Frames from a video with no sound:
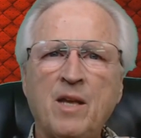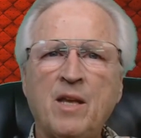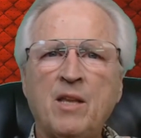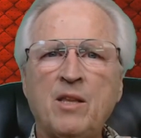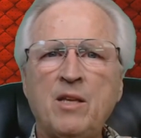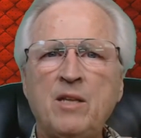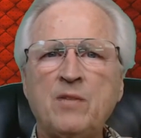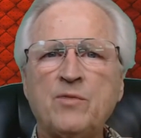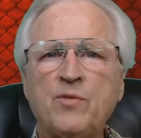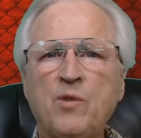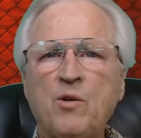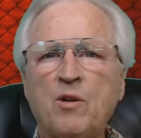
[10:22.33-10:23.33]
These
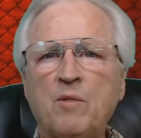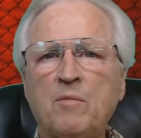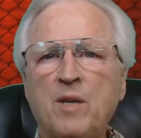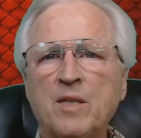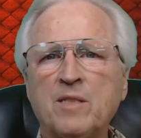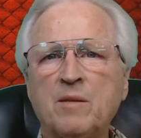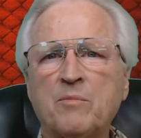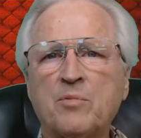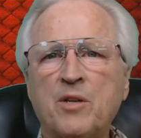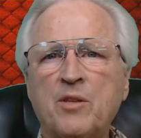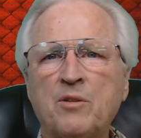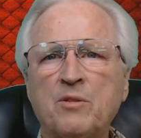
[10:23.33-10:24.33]
4 Muslim
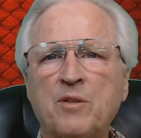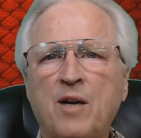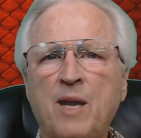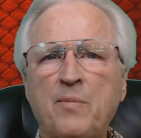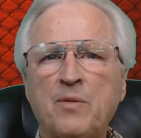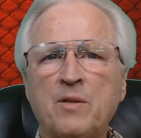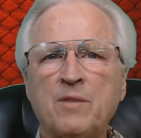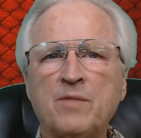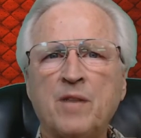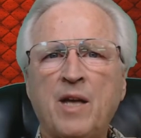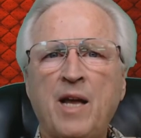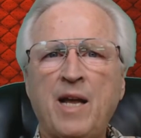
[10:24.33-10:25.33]
Brotherhood operatives
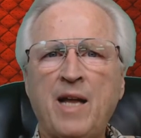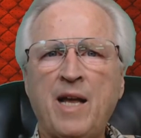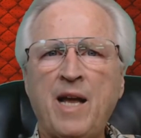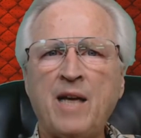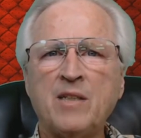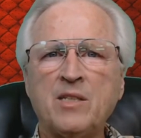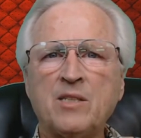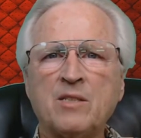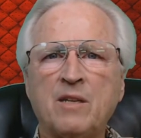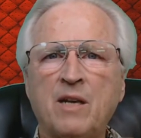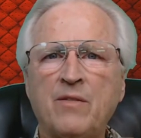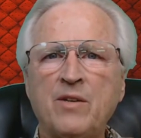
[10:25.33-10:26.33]
had access
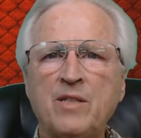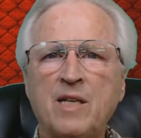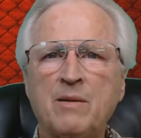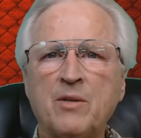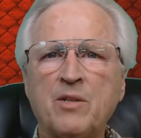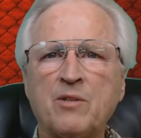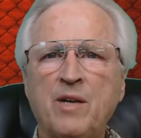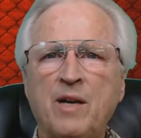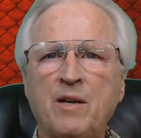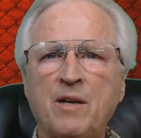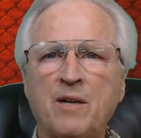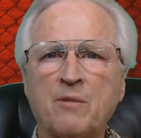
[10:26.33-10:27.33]
to every
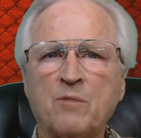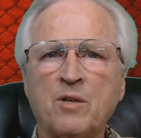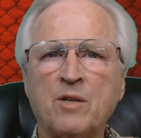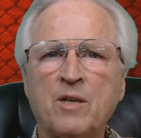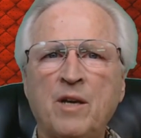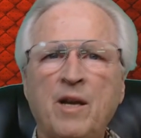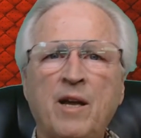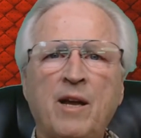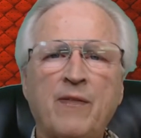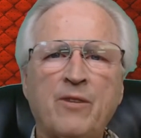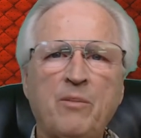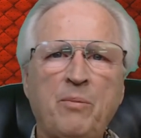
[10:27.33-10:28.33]
Democrat network,
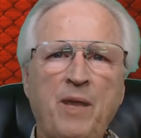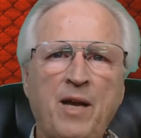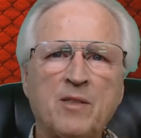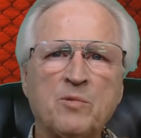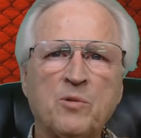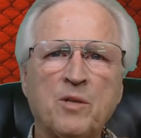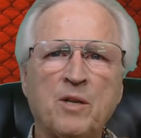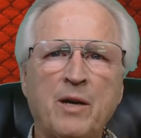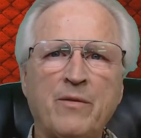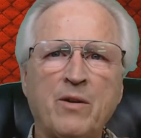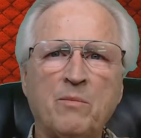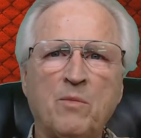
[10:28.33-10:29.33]
every password on
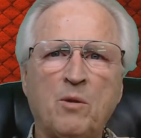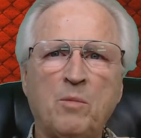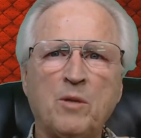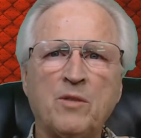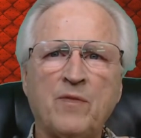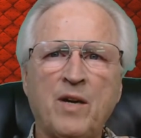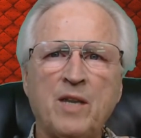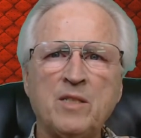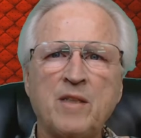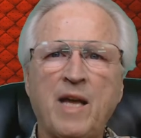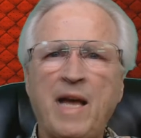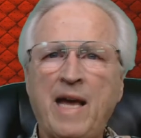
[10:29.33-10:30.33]
every mobile
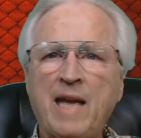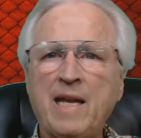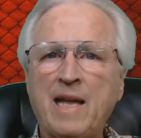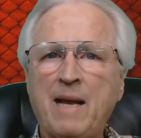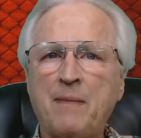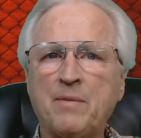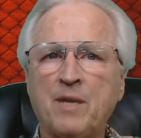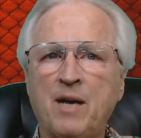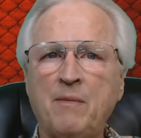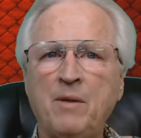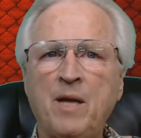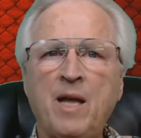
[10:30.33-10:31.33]
device and
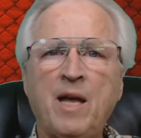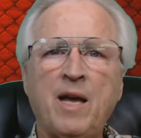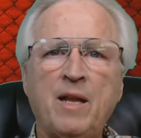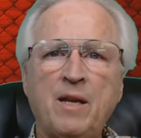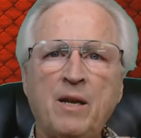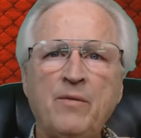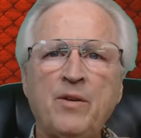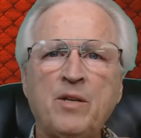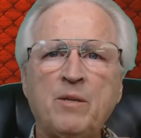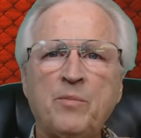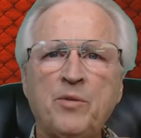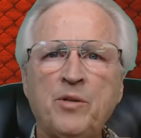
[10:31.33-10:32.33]
laptop, and every
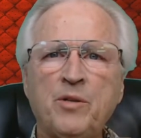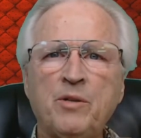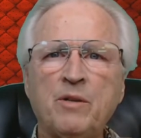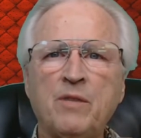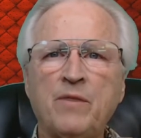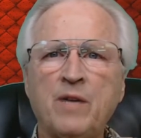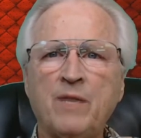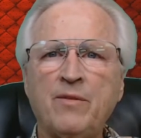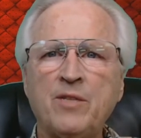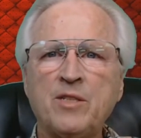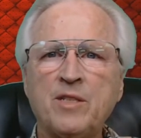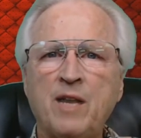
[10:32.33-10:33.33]
computer of
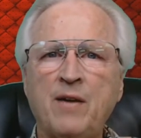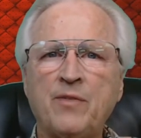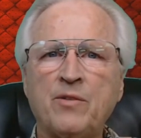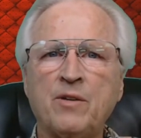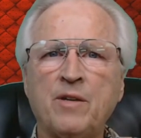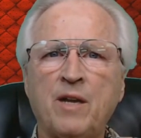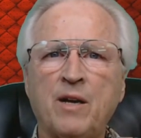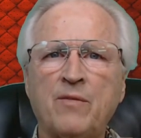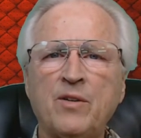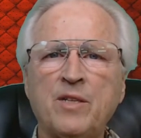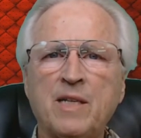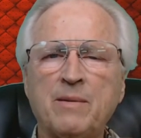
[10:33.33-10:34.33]
every staffer and
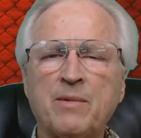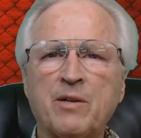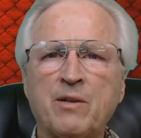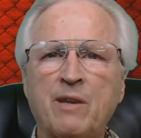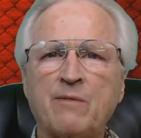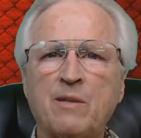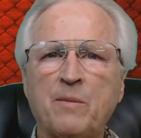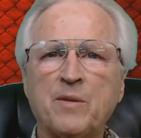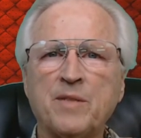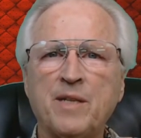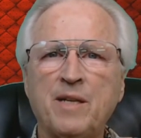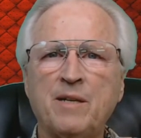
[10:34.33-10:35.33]
every Democrat
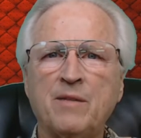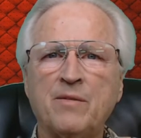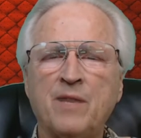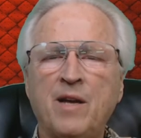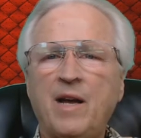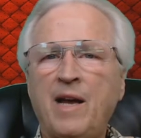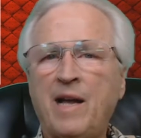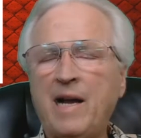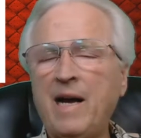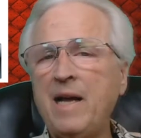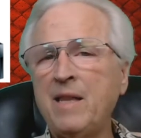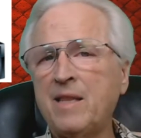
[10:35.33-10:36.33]
representative. And
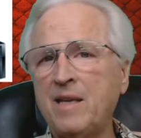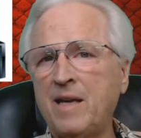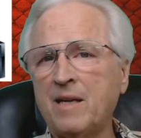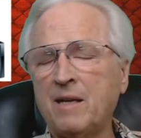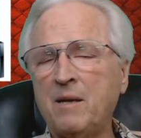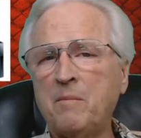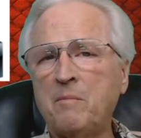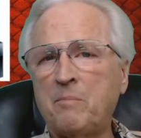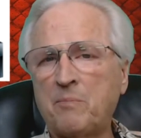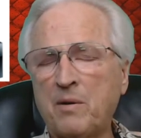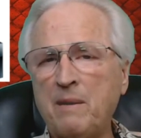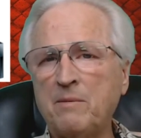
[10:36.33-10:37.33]
I think
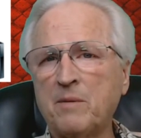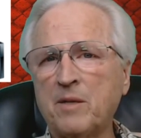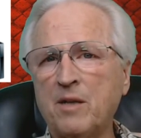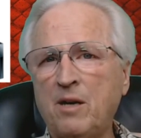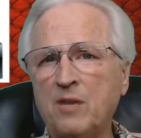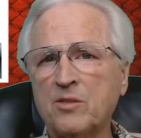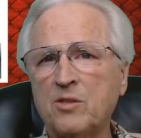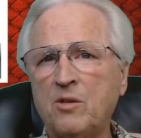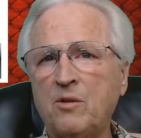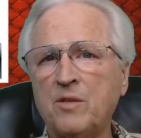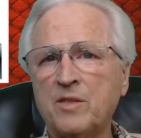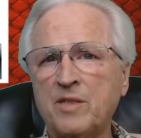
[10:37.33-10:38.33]
probably
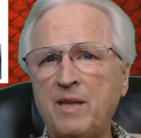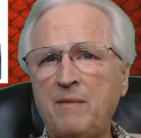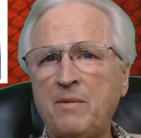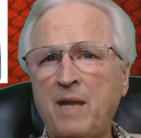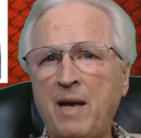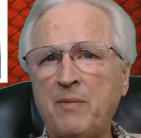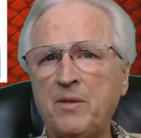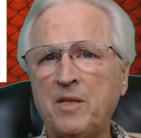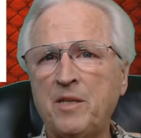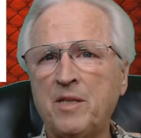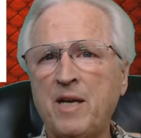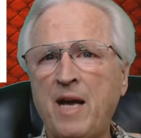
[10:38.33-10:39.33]
also the same happened in
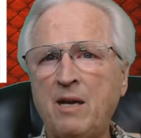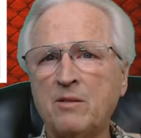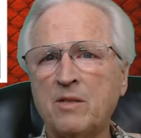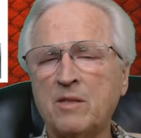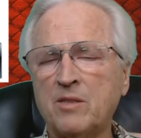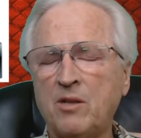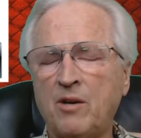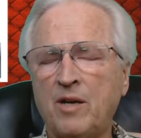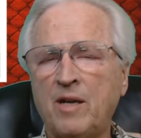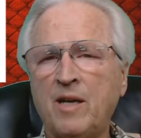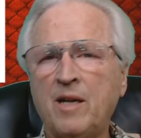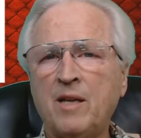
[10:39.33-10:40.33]
the House.
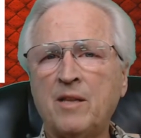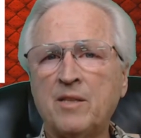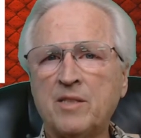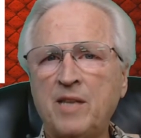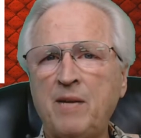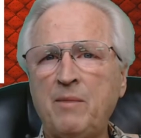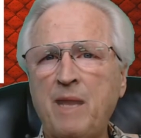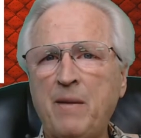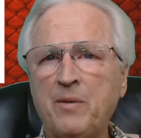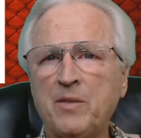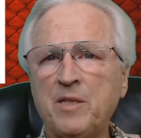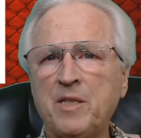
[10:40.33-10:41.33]
The same
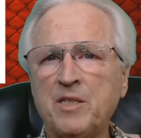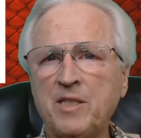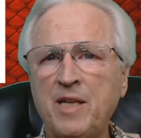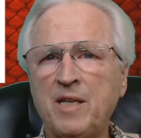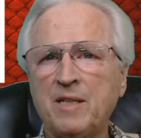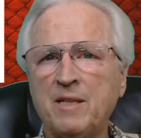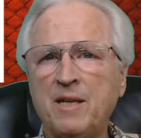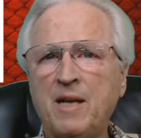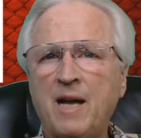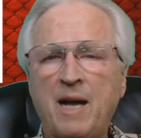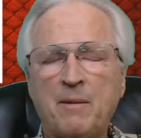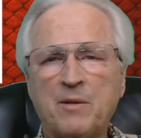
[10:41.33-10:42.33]
happened in the Senate.
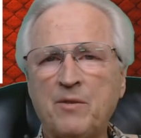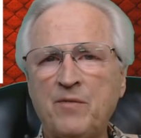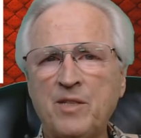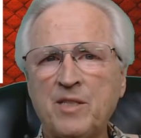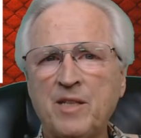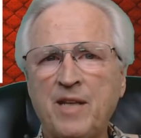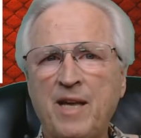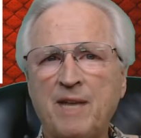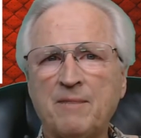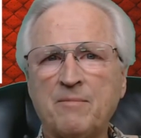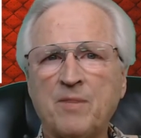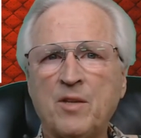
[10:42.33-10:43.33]
I'm convinced of
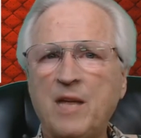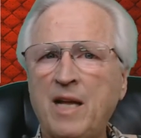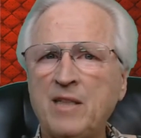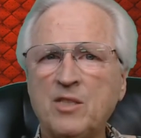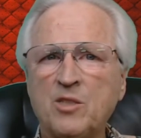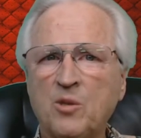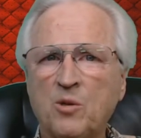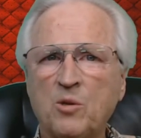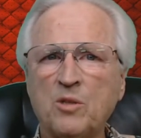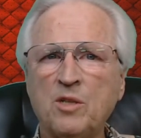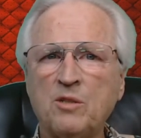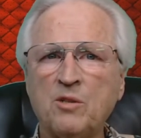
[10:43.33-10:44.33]
that. That's total
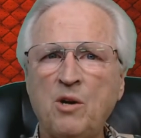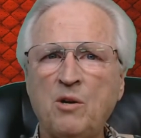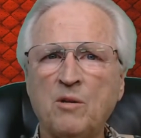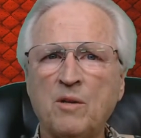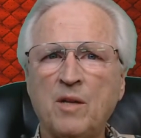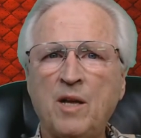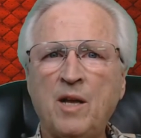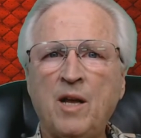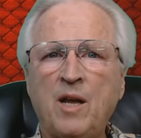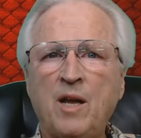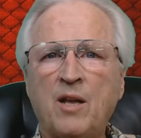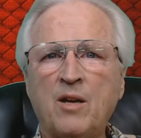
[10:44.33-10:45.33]
control.
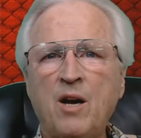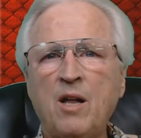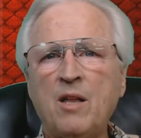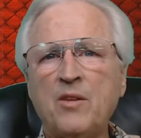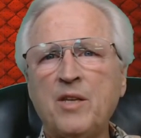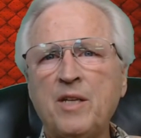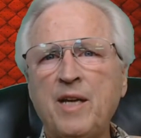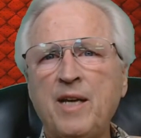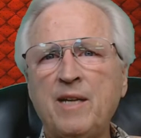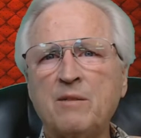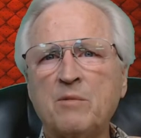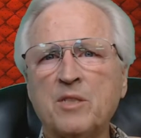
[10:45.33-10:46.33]
And all of the
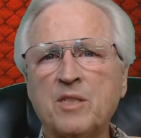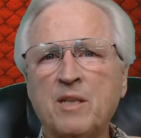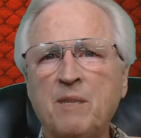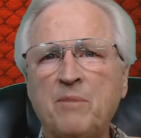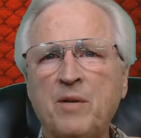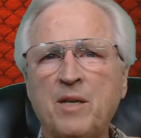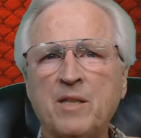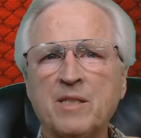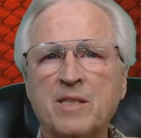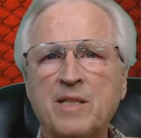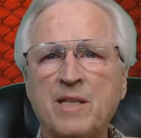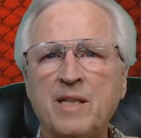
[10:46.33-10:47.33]
data was dumped by
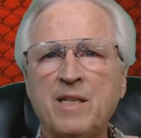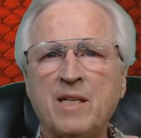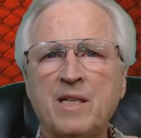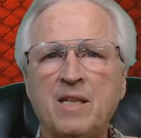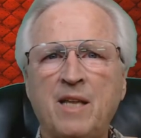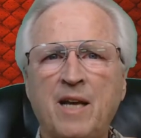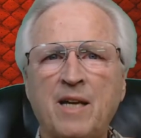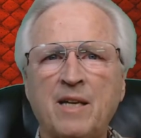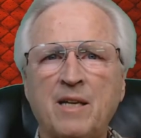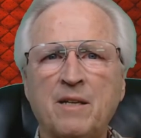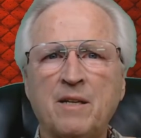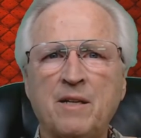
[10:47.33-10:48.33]
this thin
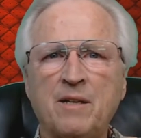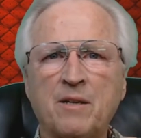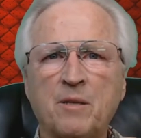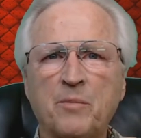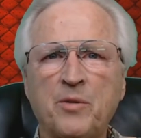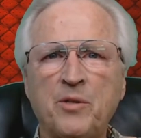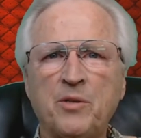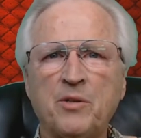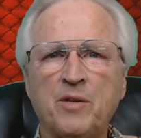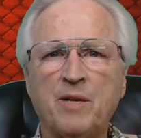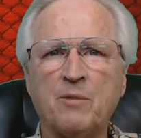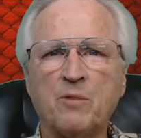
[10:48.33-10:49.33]
client computer
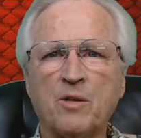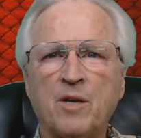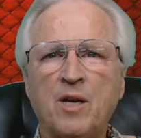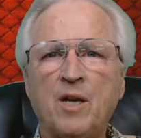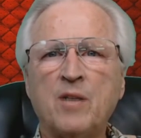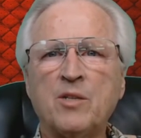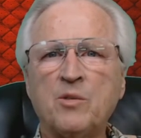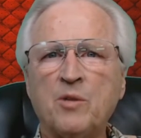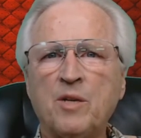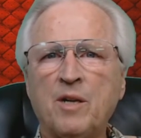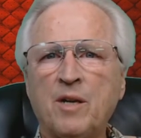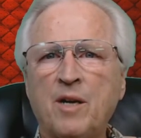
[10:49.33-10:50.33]
network to
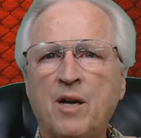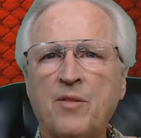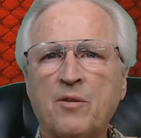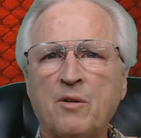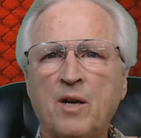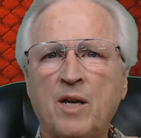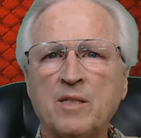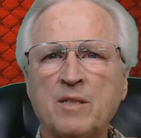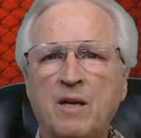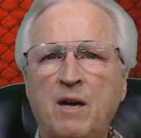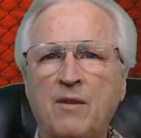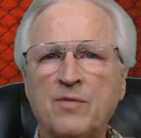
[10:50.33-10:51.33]
an unauthorized
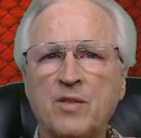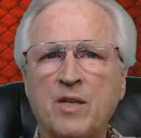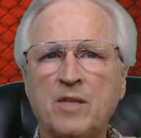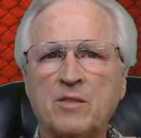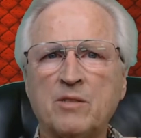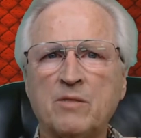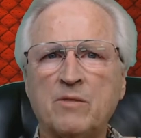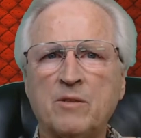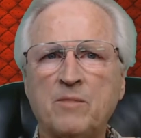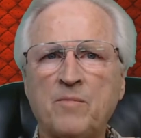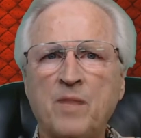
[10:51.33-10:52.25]
offsite server.